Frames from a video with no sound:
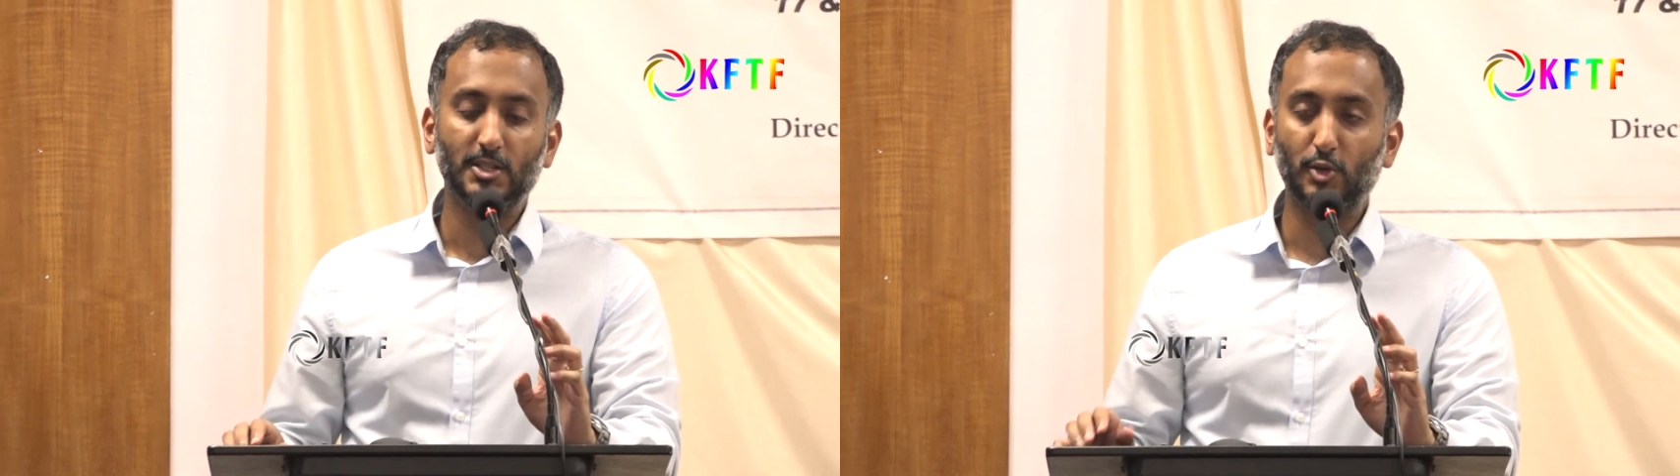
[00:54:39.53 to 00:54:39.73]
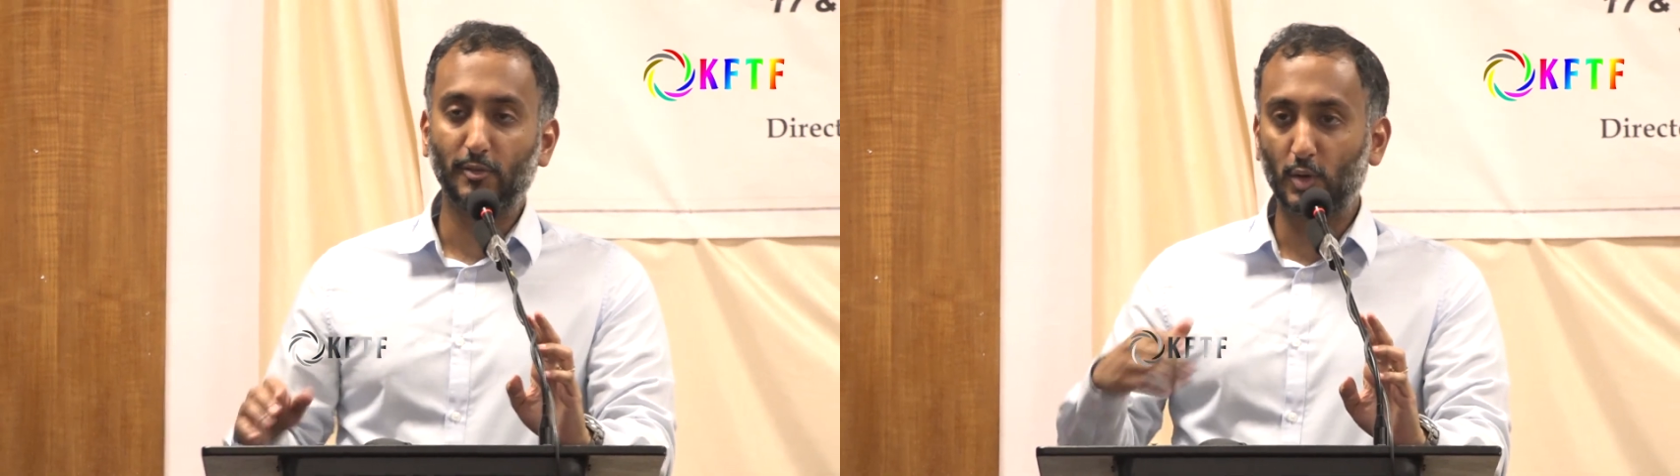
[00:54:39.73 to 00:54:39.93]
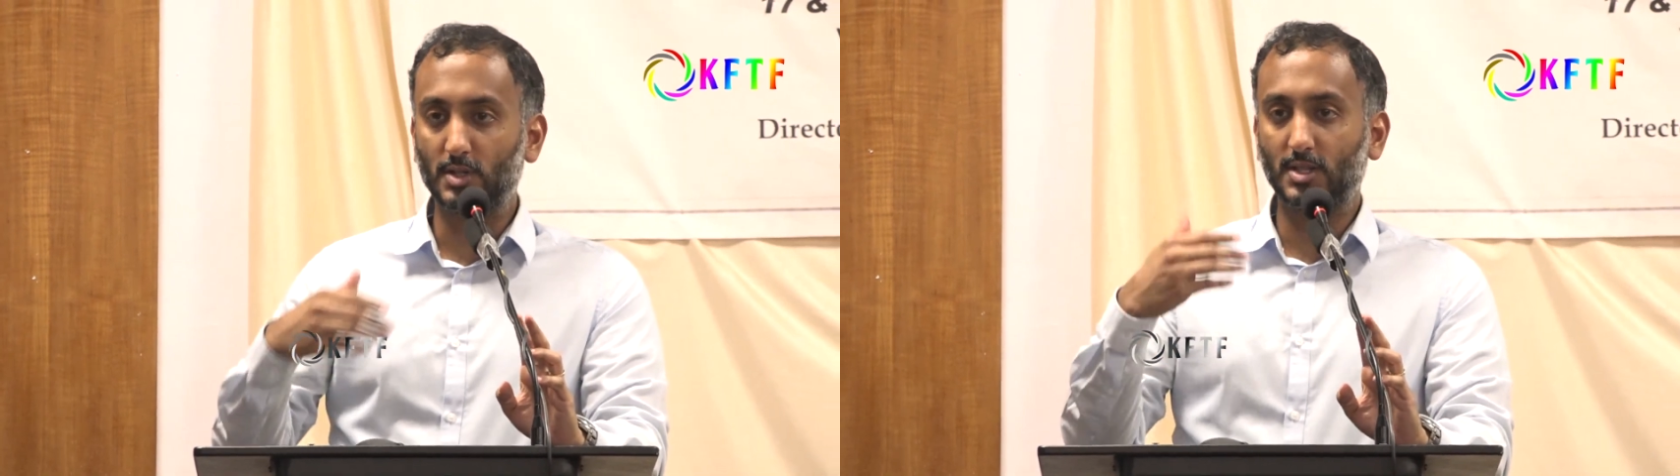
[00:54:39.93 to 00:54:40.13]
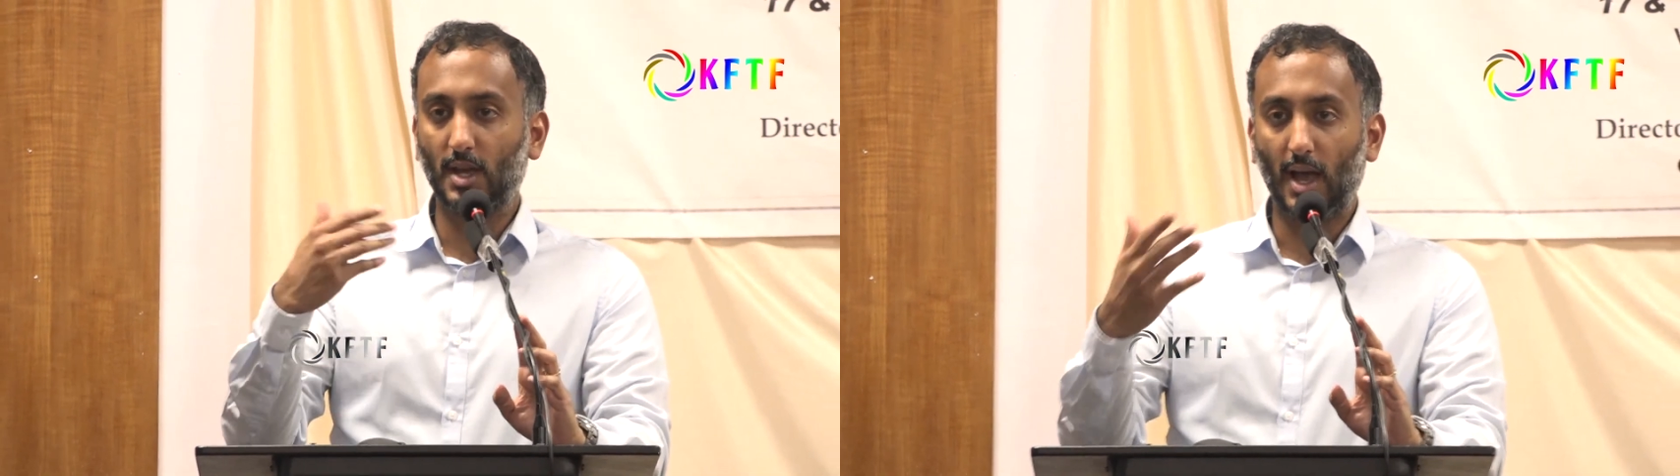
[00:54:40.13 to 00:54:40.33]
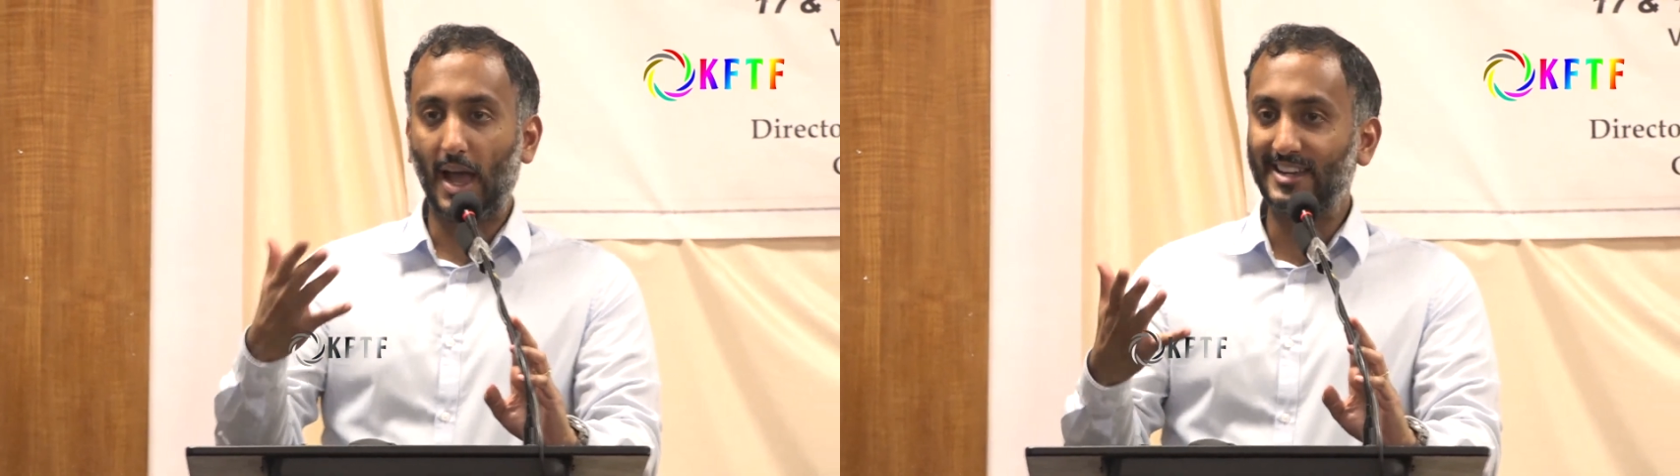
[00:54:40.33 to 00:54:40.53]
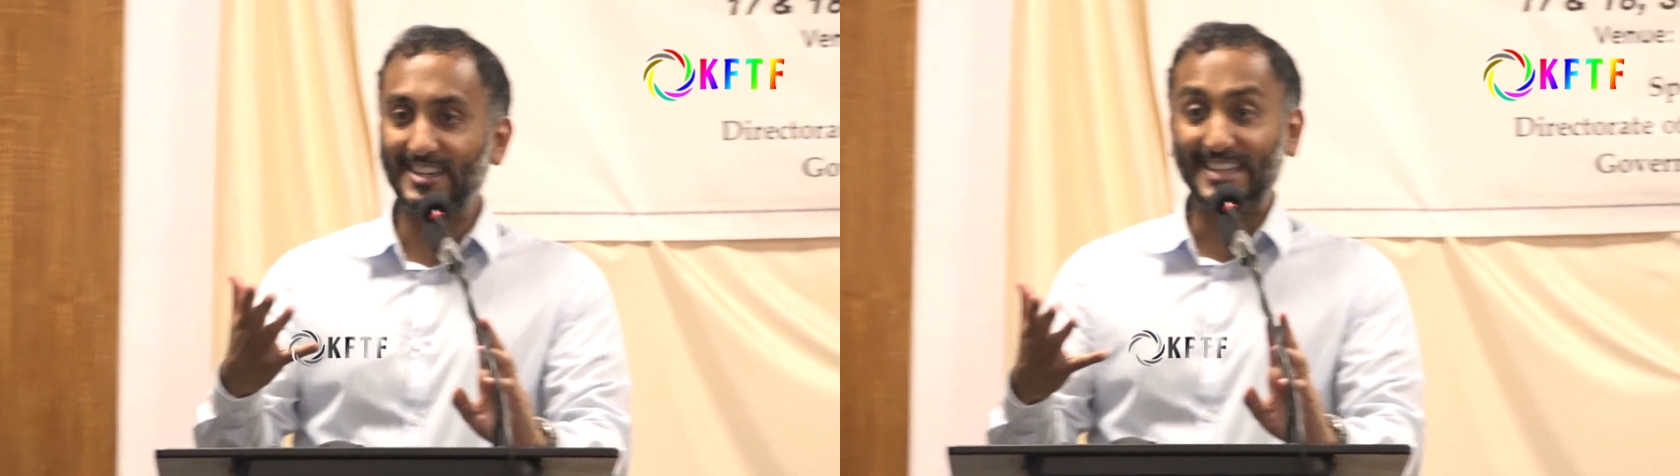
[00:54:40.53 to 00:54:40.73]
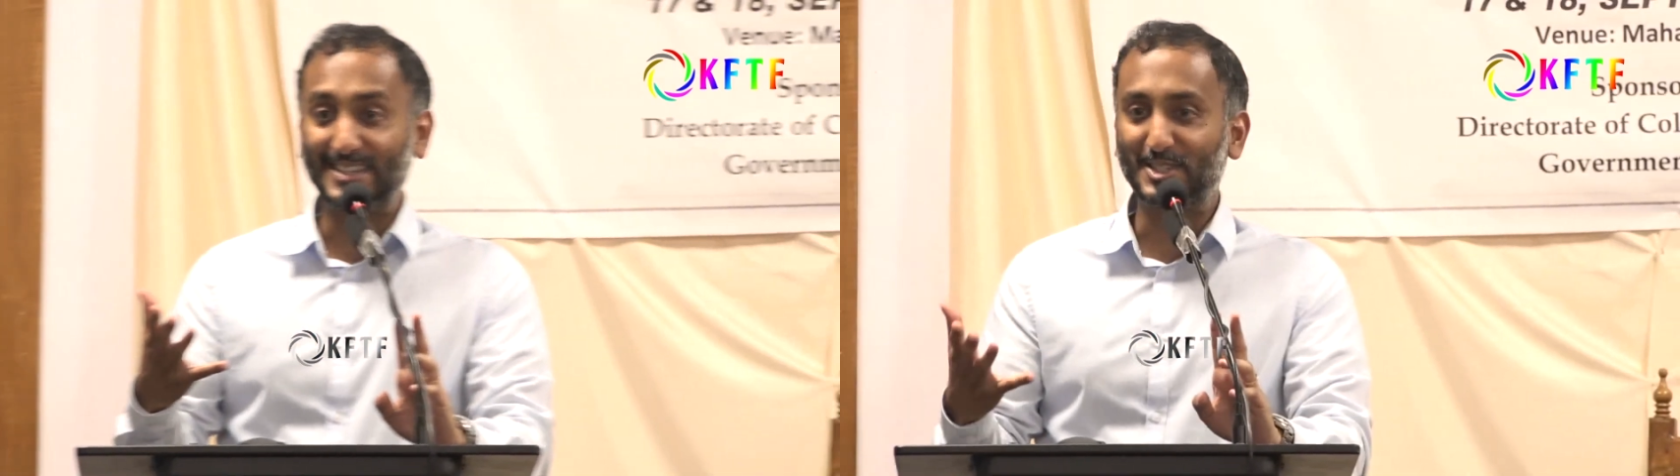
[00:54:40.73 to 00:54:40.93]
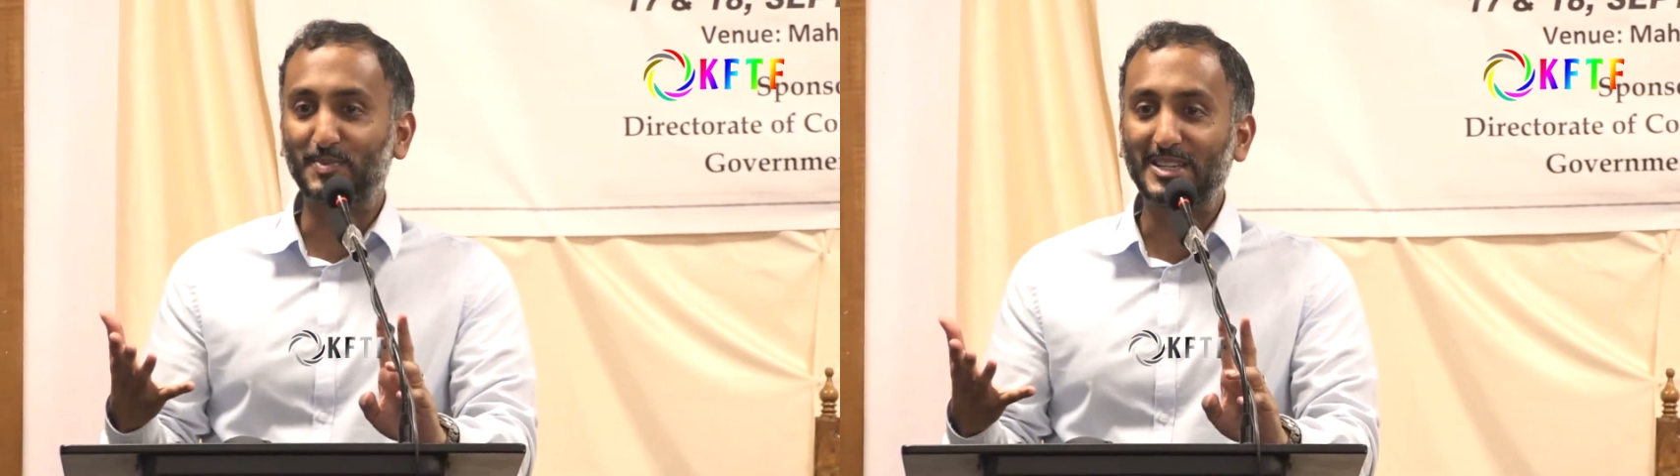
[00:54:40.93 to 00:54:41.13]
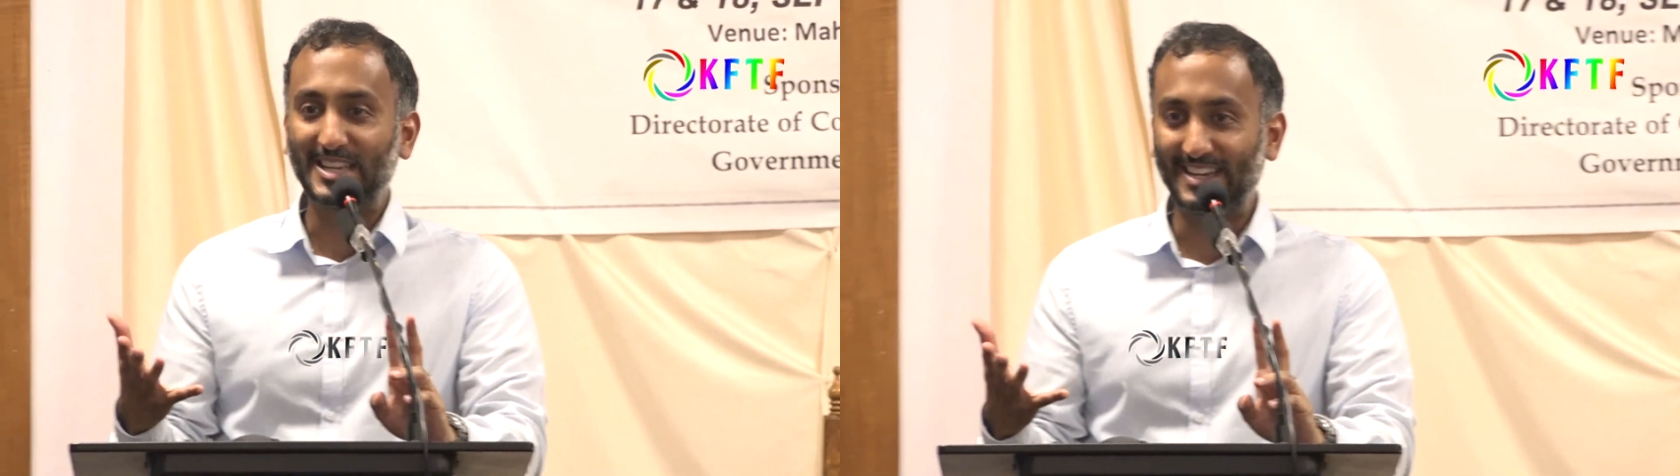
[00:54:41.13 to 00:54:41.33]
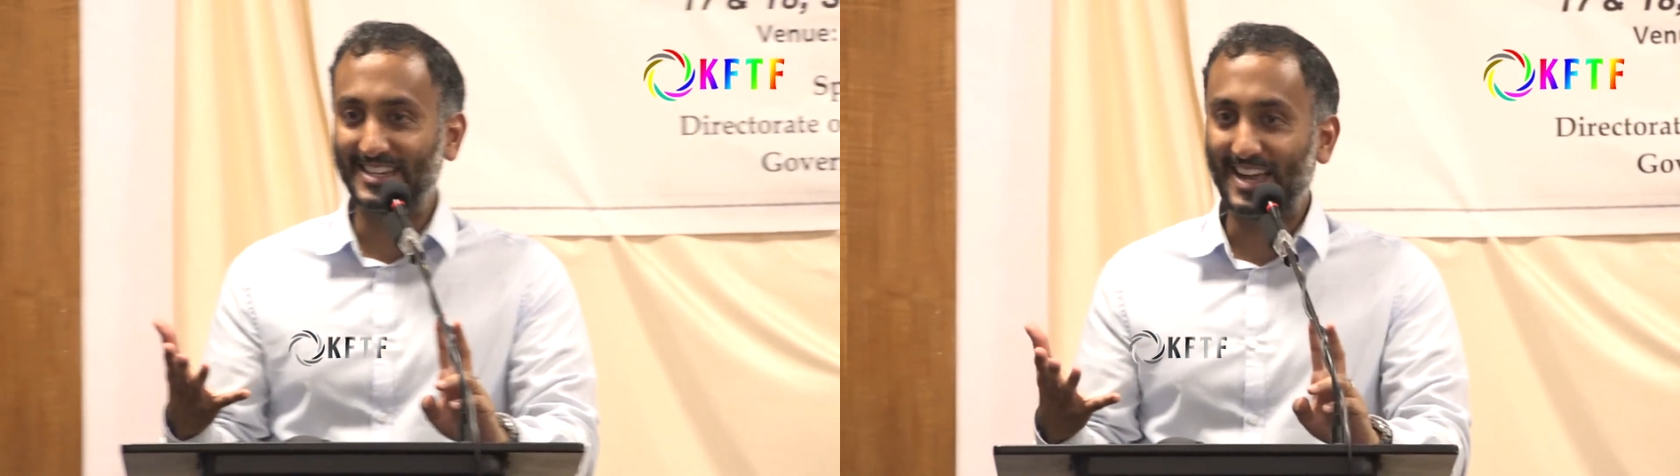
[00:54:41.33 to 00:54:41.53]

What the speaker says: So of course, I didn't get to speak to any